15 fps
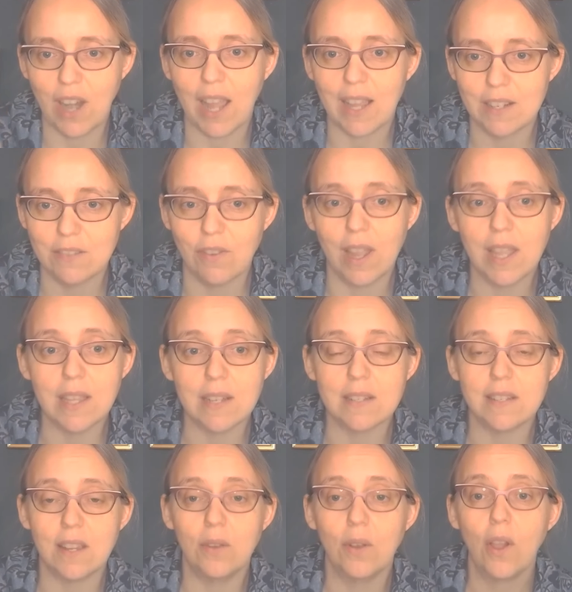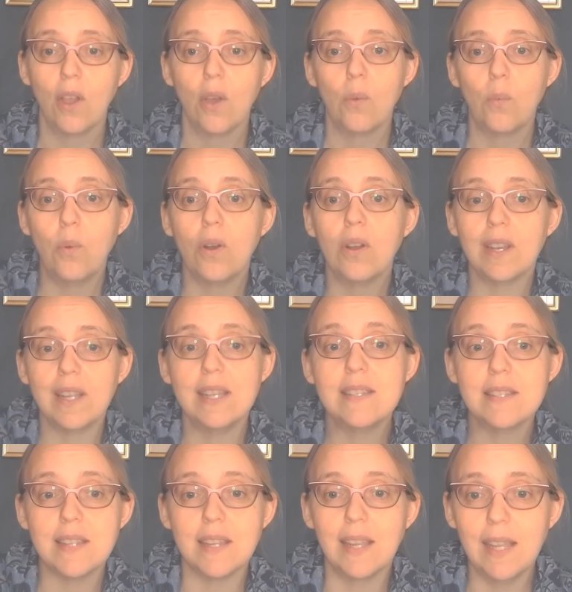tract, right? And so what
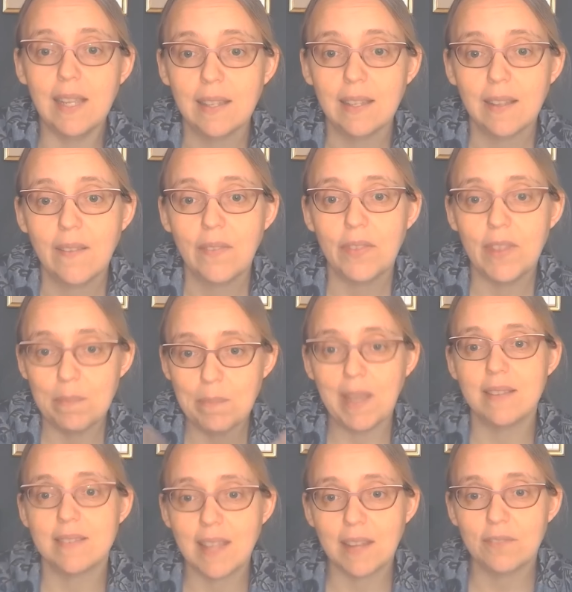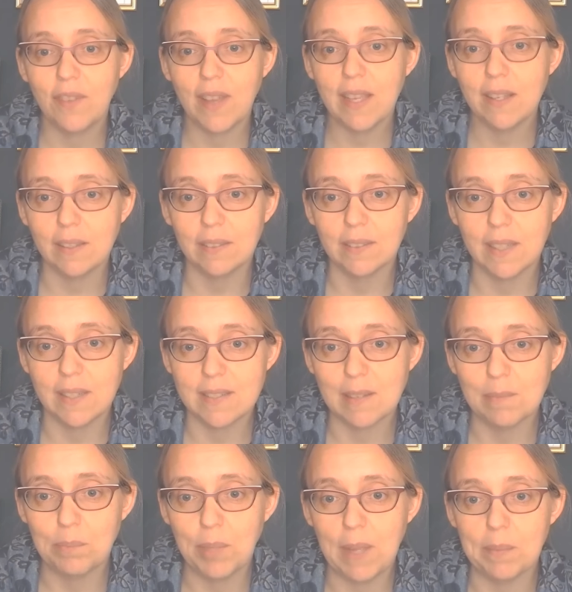is it that makes that fail in
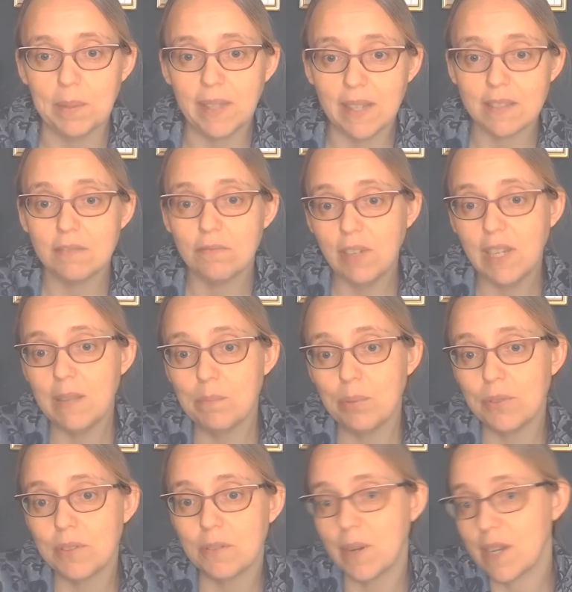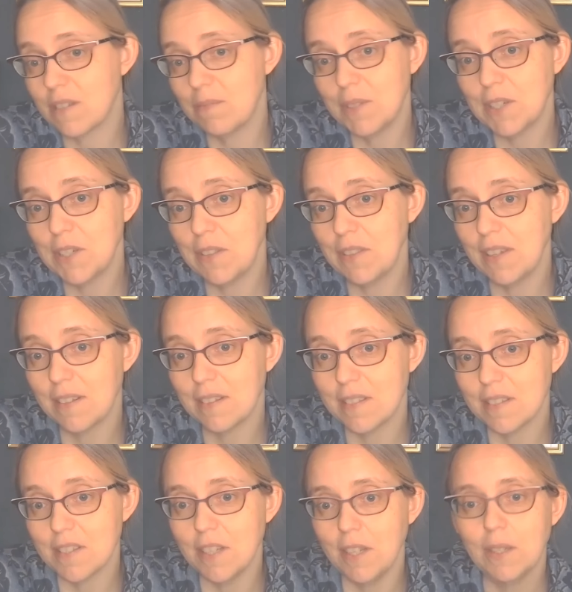some people? That's a really important question we don't know the answer
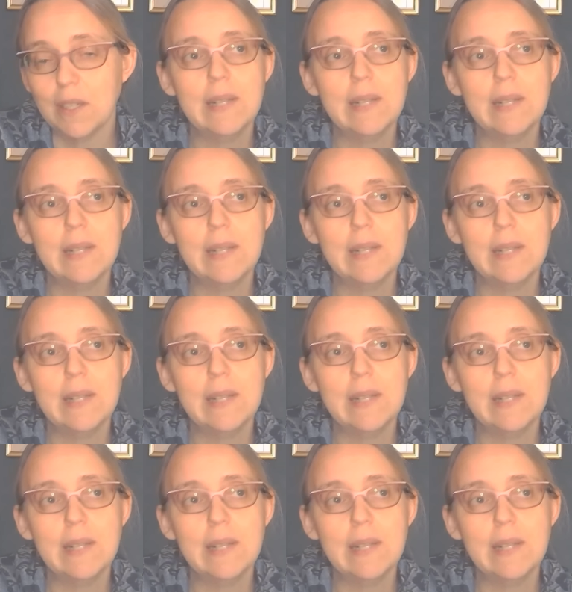yeah. to.